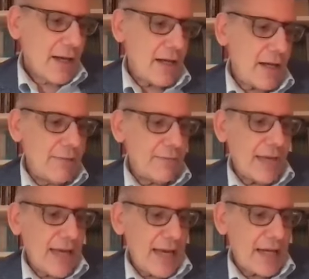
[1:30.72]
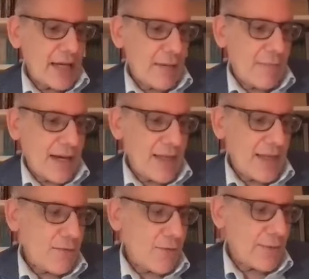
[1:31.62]
And I
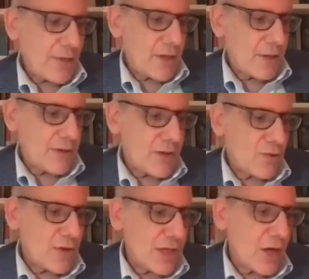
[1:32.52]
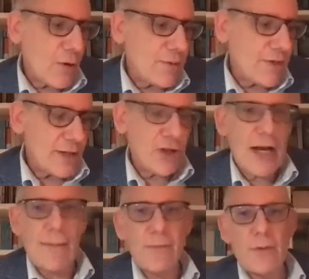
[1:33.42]
think what I'm going to do is just read the opening
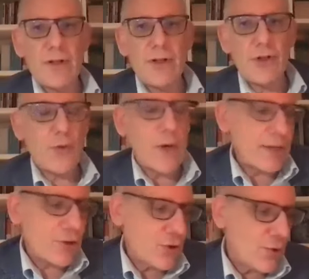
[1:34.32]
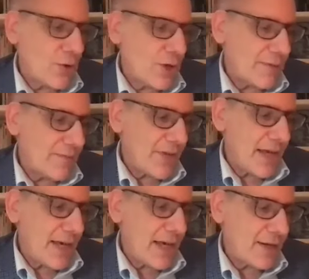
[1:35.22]
chapter, which is quite short
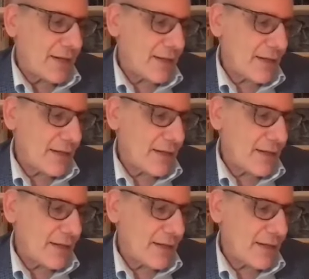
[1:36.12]
and